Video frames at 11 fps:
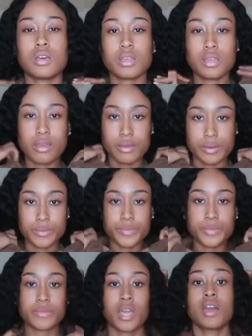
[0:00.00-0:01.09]
Yeah,
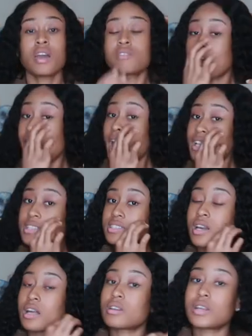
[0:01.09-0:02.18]
they had this
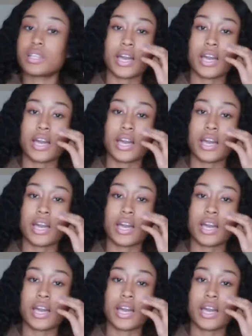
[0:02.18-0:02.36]
color in